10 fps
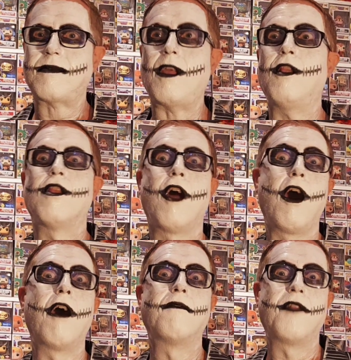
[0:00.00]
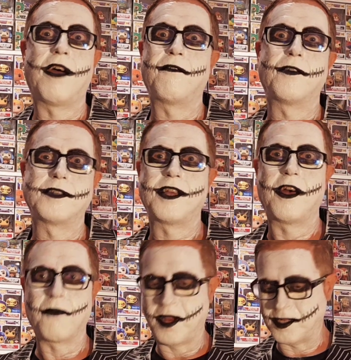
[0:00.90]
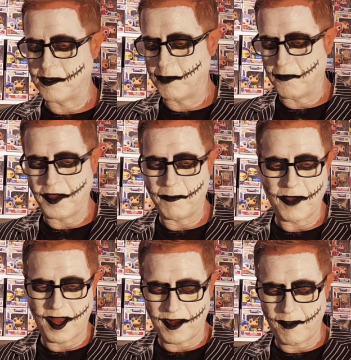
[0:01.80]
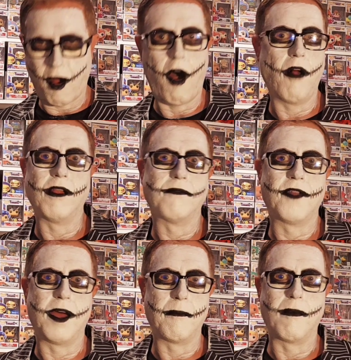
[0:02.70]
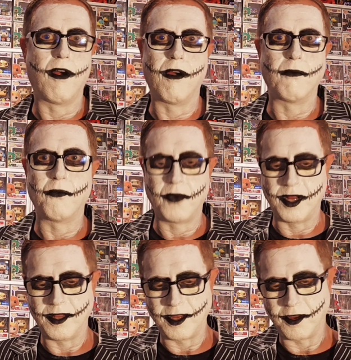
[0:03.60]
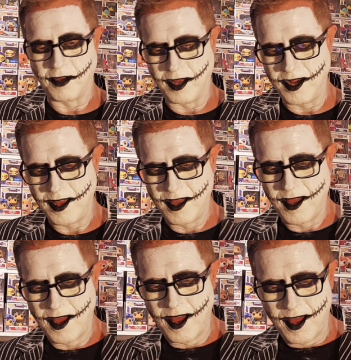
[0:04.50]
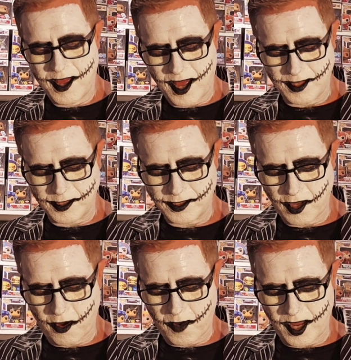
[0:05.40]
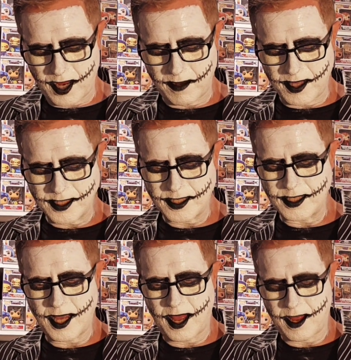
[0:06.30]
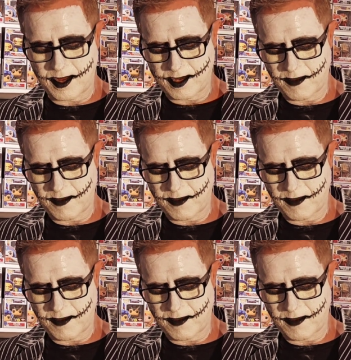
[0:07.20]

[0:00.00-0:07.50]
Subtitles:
love that first Hellraiser movie, but all of them are really good. And so in this set,